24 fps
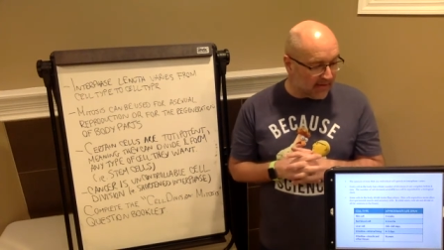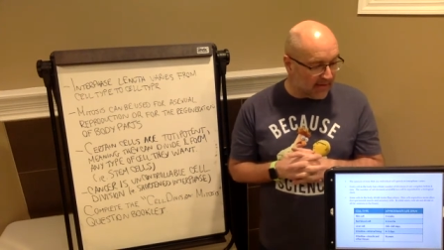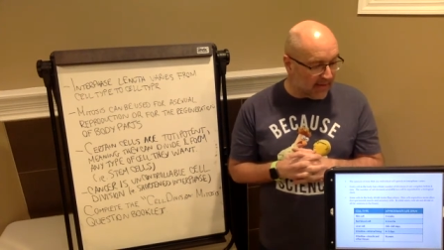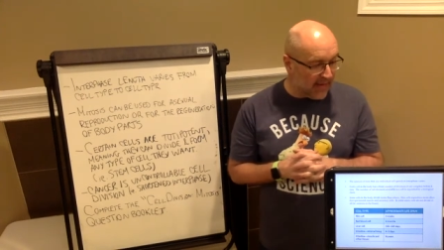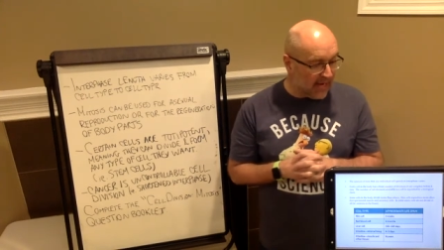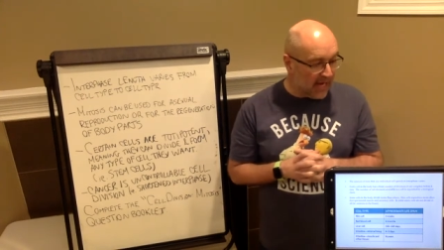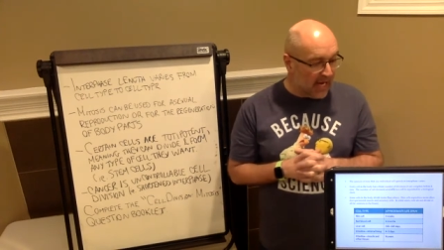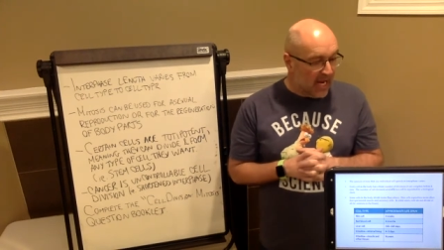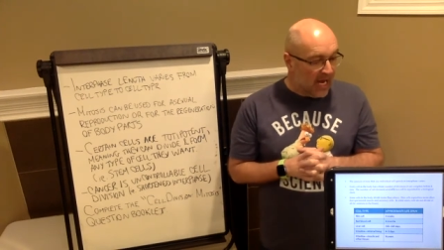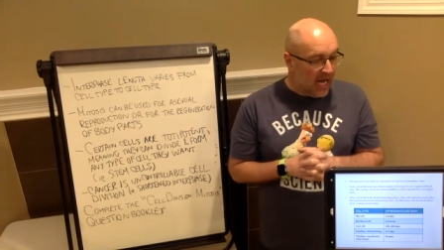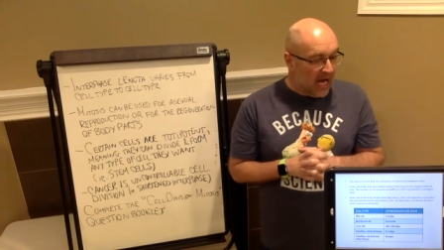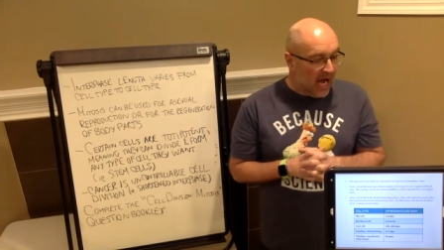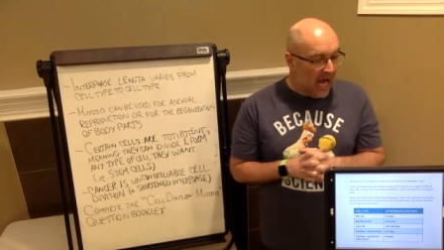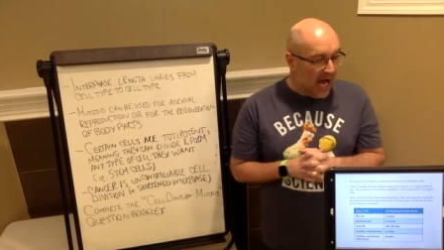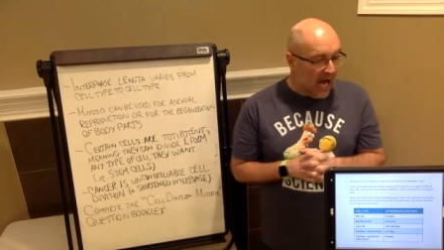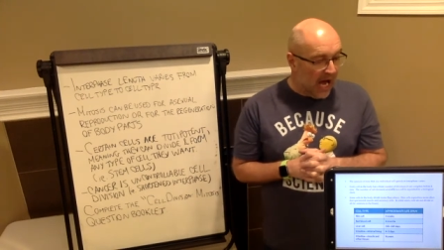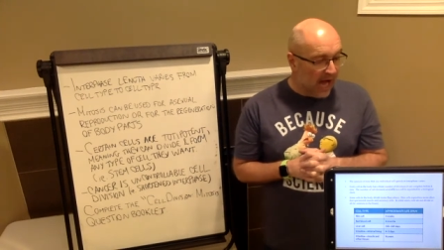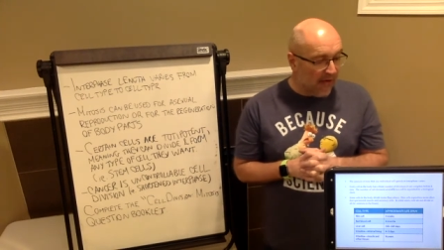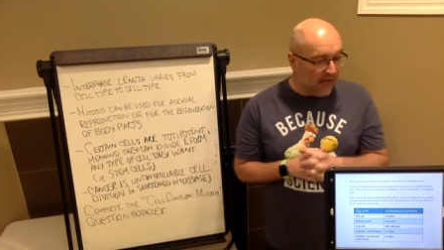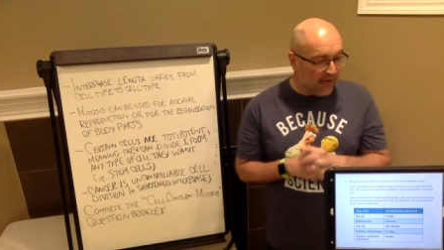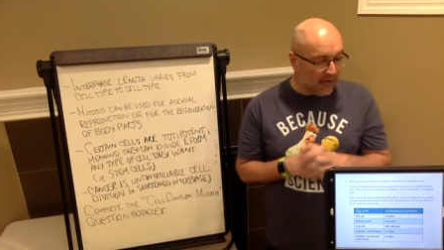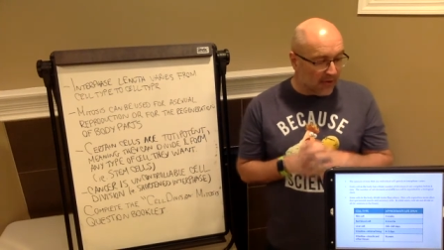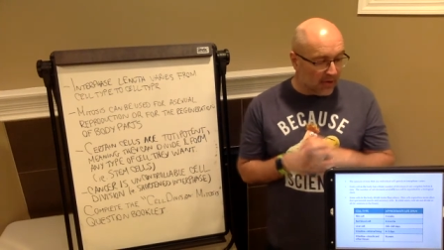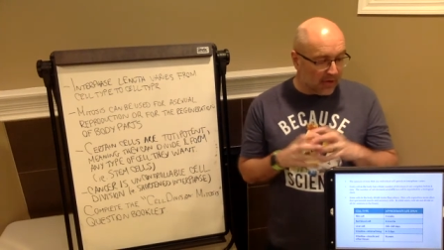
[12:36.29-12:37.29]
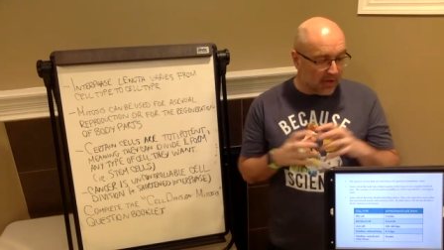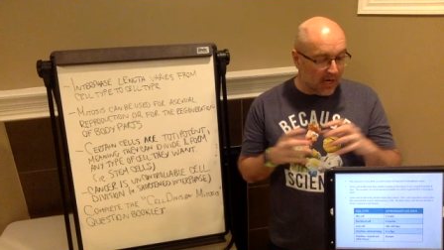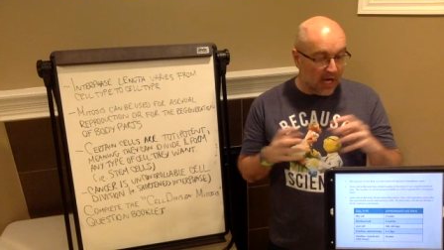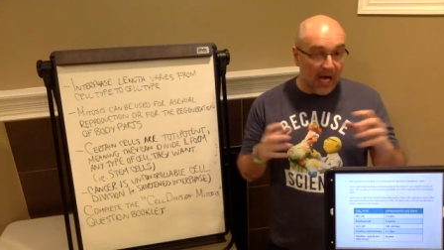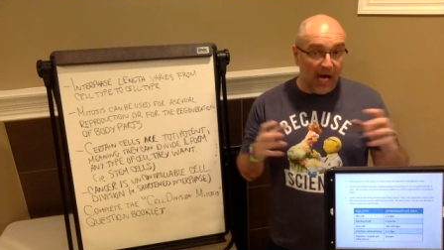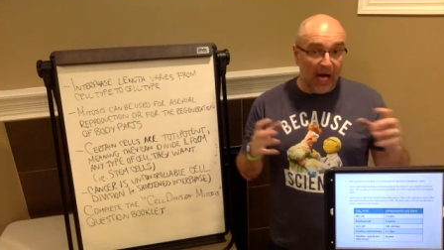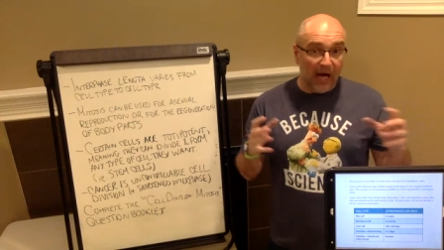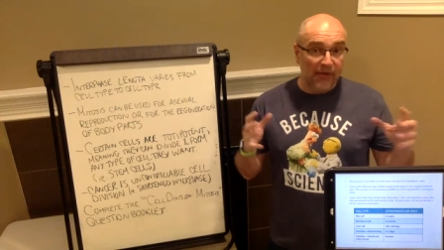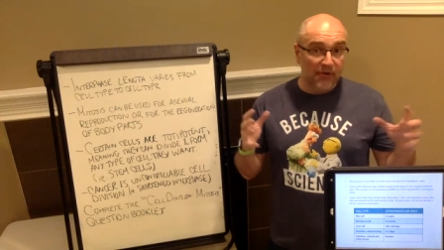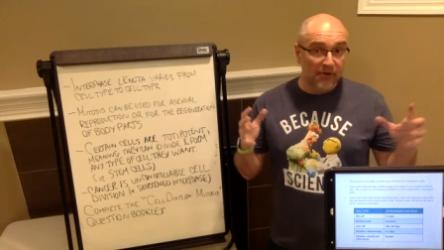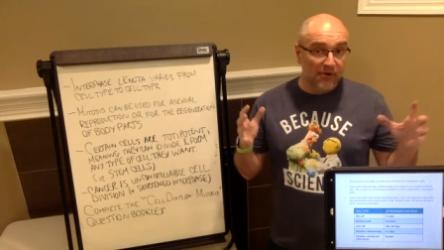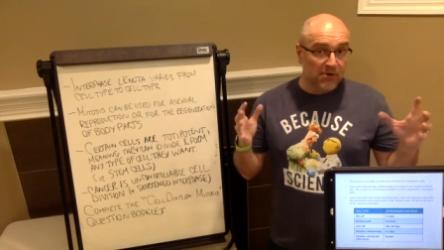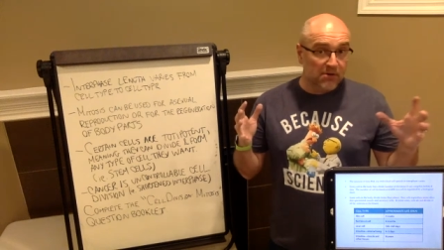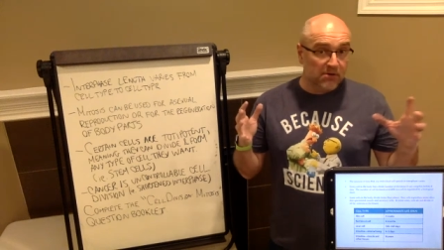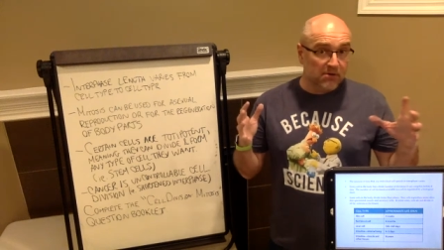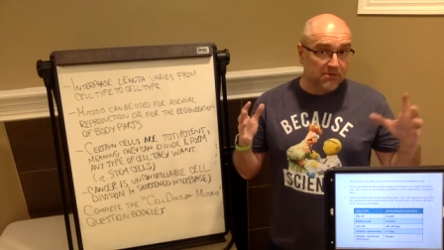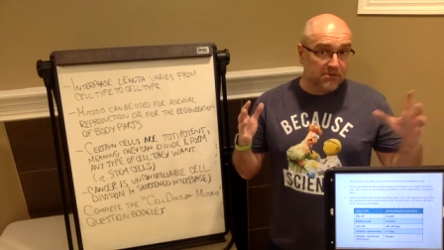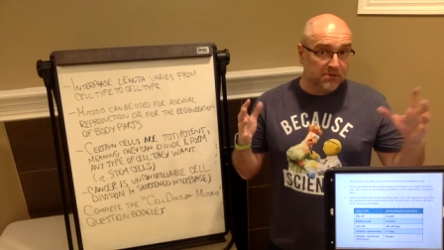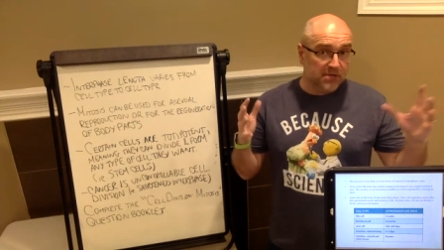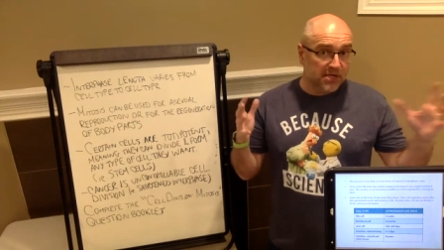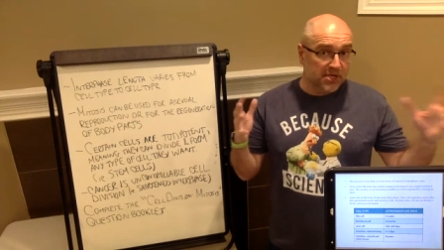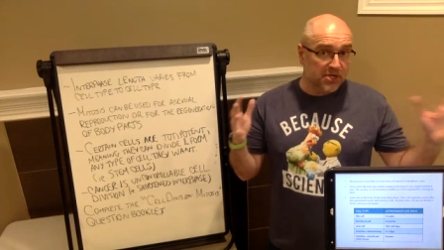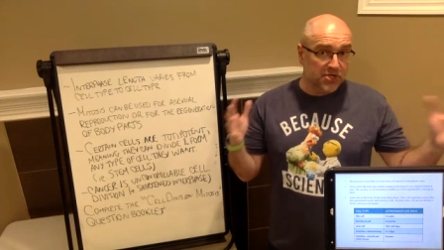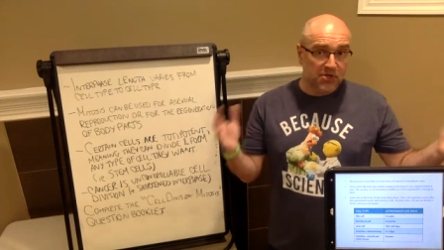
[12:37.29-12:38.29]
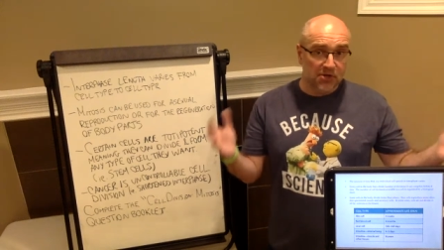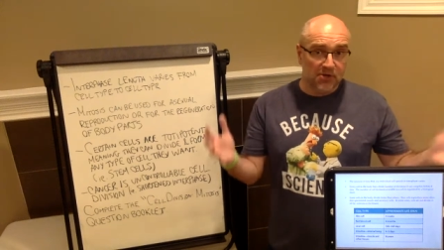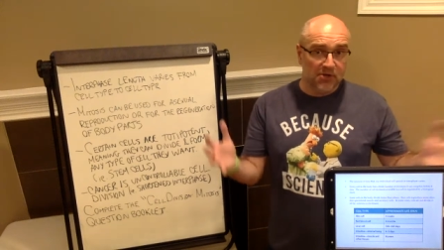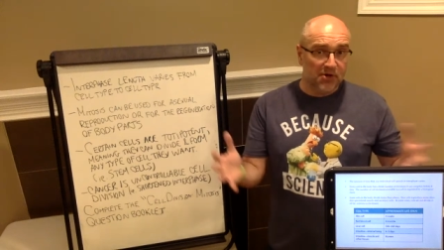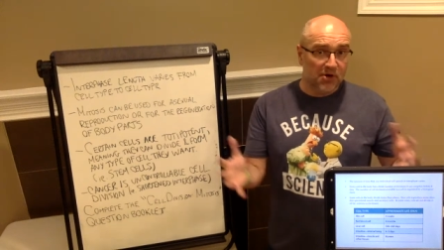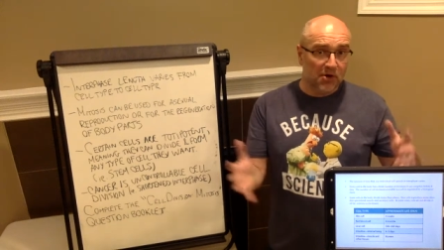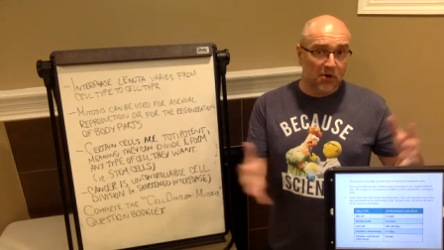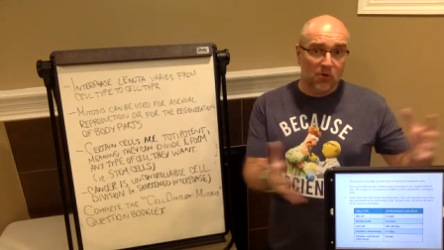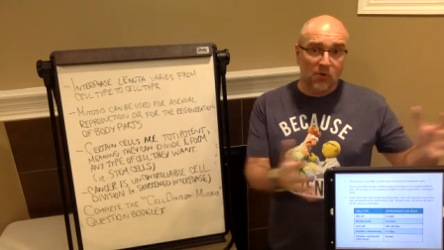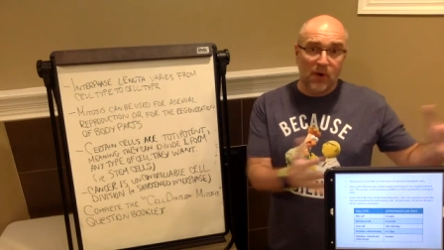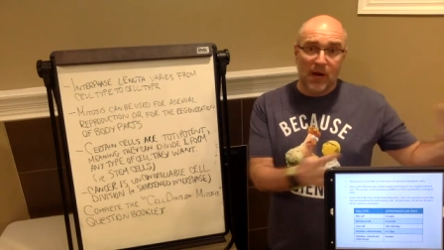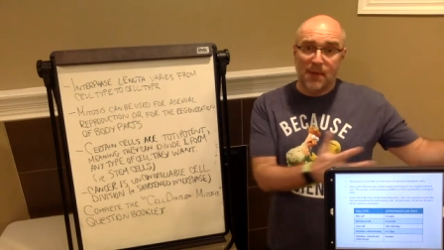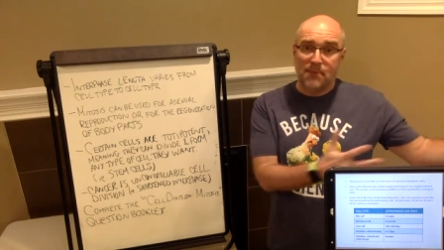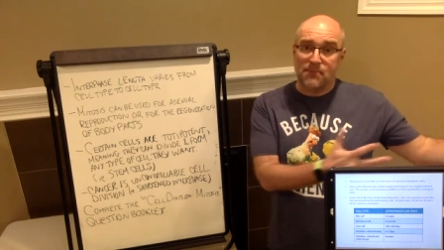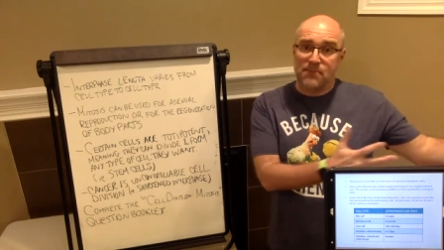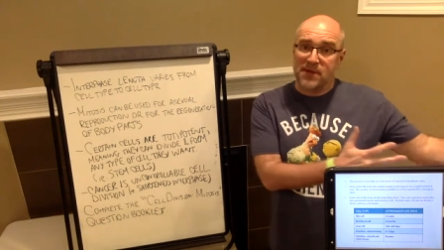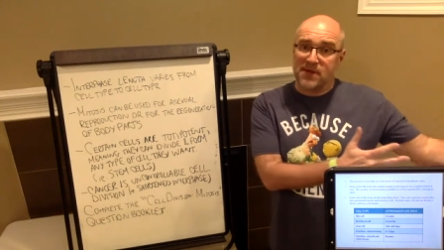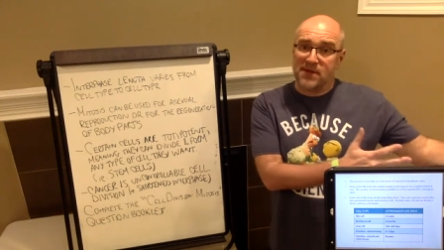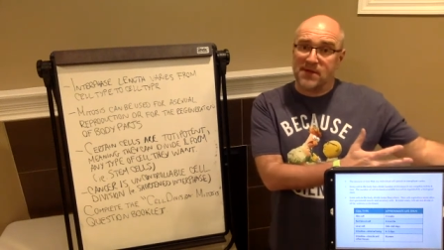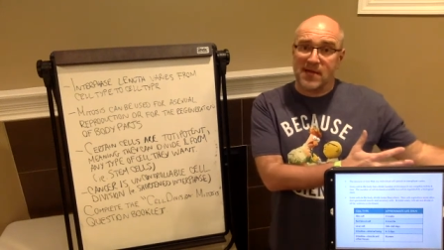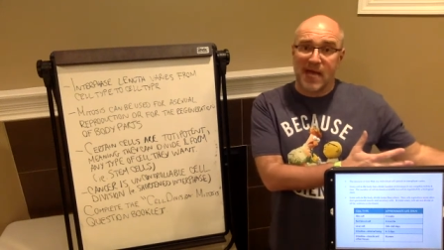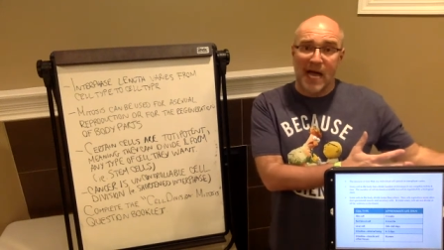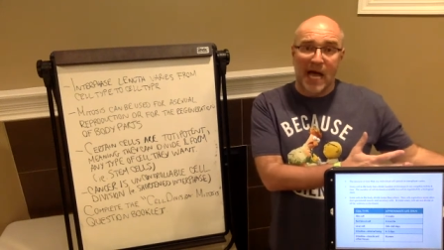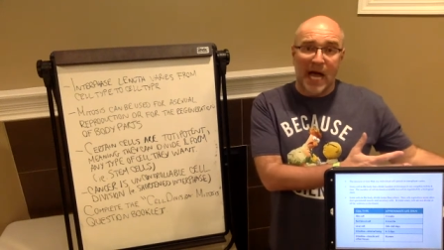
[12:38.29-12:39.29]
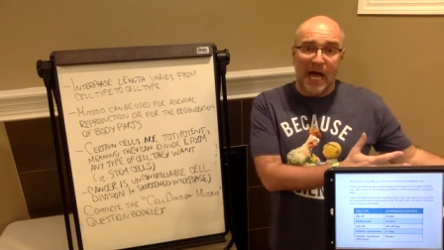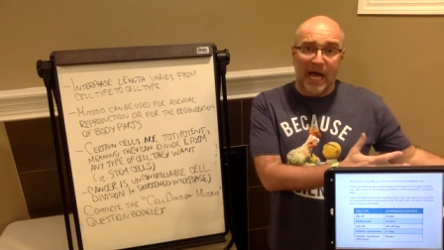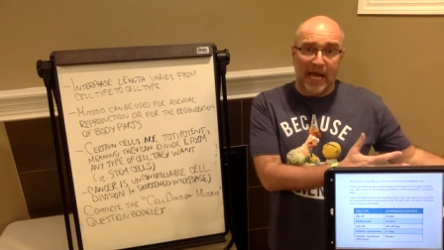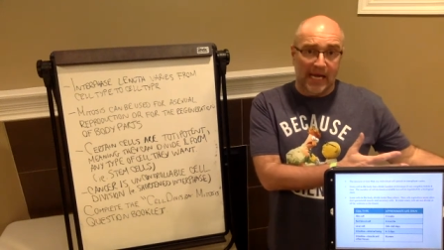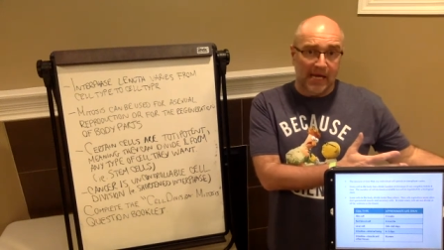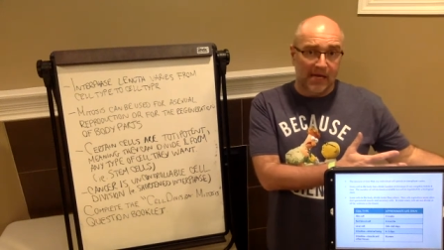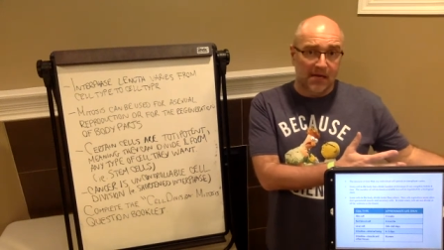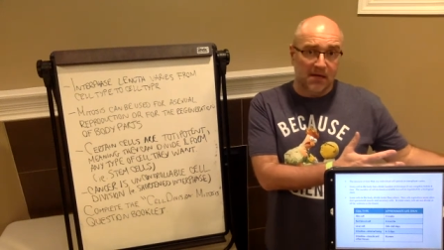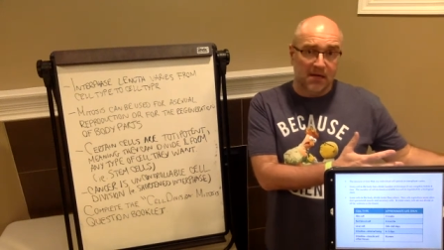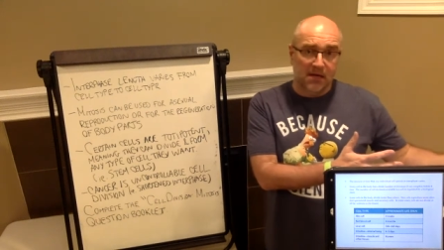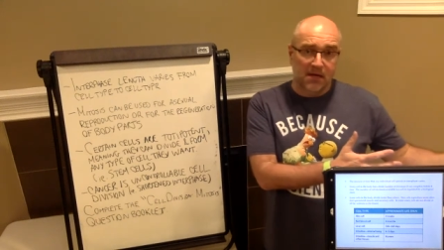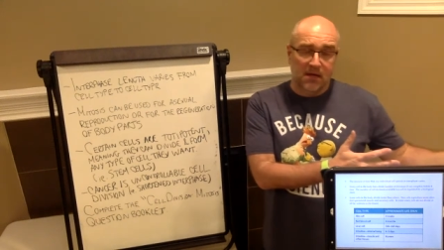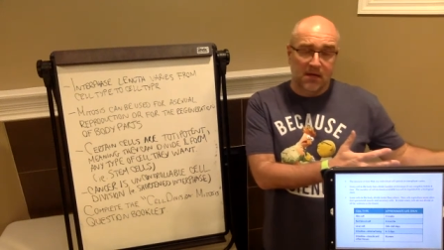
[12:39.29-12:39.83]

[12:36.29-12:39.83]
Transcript: And then other other tissues that are right beside